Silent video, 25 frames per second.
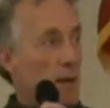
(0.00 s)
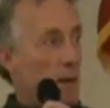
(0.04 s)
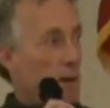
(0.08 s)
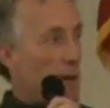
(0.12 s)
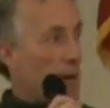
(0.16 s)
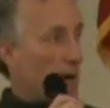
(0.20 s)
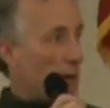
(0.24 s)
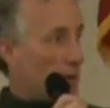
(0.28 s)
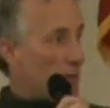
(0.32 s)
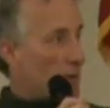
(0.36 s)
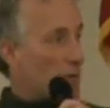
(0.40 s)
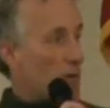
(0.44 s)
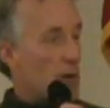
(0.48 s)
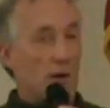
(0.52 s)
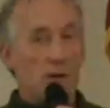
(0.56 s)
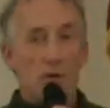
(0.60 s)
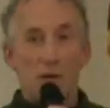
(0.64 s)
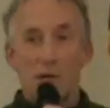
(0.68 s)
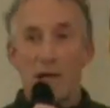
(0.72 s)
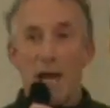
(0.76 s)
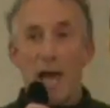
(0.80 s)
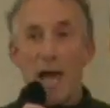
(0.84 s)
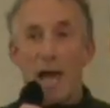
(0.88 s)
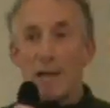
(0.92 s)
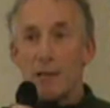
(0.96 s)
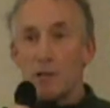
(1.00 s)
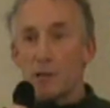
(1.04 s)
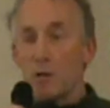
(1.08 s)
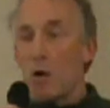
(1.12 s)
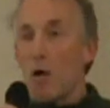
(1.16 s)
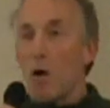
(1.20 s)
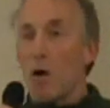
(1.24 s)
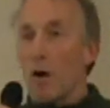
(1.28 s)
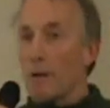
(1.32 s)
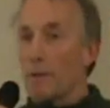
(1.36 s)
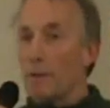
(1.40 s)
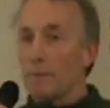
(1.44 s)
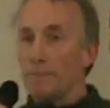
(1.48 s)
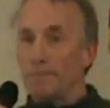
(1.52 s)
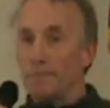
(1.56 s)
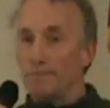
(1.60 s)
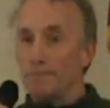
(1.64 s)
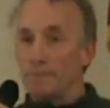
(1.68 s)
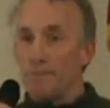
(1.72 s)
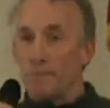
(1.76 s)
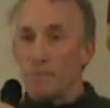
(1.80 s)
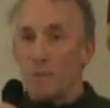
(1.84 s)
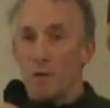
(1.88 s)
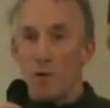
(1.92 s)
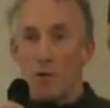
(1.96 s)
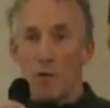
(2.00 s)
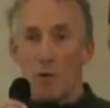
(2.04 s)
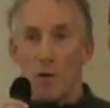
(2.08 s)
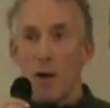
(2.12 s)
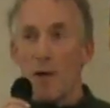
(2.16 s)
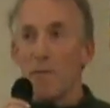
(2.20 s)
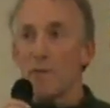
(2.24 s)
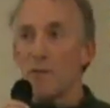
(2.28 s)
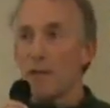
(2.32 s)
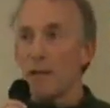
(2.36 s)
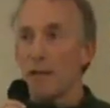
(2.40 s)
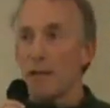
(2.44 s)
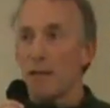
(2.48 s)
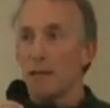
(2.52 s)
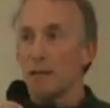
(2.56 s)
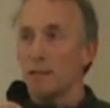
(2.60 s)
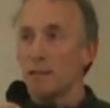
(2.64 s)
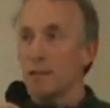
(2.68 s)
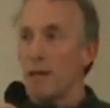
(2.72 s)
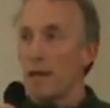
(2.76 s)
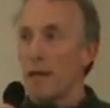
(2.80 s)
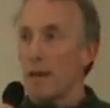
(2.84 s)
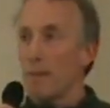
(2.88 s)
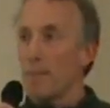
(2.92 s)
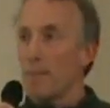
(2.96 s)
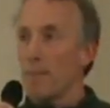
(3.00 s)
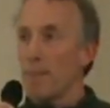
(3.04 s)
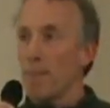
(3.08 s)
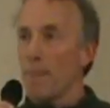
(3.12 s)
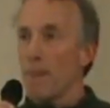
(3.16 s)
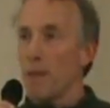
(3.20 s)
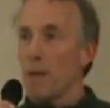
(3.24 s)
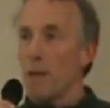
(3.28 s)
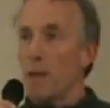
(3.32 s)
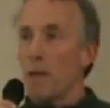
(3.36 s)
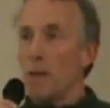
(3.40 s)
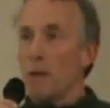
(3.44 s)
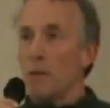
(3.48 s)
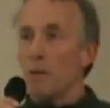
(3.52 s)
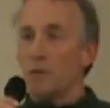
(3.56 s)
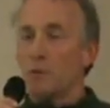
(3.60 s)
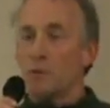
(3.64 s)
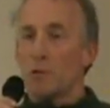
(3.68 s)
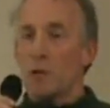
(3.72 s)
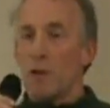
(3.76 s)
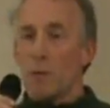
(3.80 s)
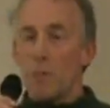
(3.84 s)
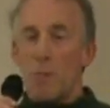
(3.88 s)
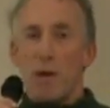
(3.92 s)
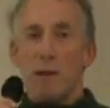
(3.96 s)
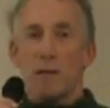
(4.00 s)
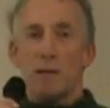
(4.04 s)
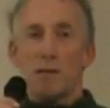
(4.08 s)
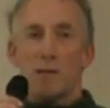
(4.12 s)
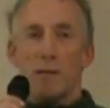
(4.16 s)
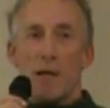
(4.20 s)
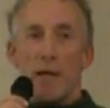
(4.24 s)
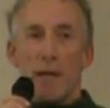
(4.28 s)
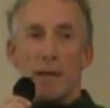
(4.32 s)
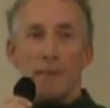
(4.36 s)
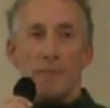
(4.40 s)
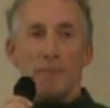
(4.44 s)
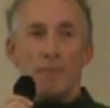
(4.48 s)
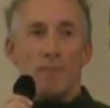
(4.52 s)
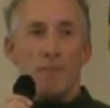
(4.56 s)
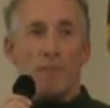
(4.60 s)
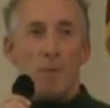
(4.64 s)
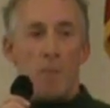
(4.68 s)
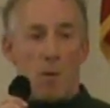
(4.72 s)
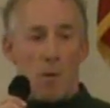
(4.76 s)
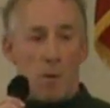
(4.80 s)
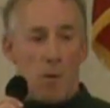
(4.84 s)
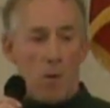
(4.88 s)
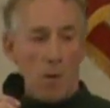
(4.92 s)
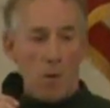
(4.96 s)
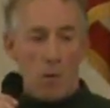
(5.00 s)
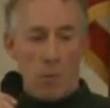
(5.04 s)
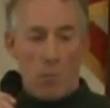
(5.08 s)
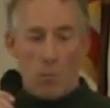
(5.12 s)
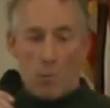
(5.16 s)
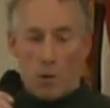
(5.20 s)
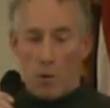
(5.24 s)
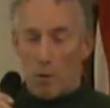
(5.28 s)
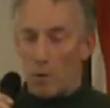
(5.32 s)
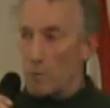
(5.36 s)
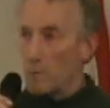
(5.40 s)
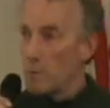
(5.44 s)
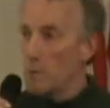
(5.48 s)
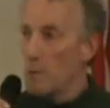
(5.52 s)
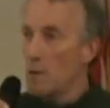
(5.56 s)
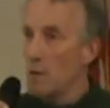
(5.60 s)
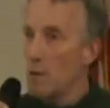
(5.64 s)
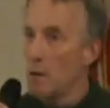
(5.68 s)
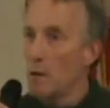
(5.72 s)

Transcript: Now you've heard Chad talk. You heard everything he said. So you might say, well,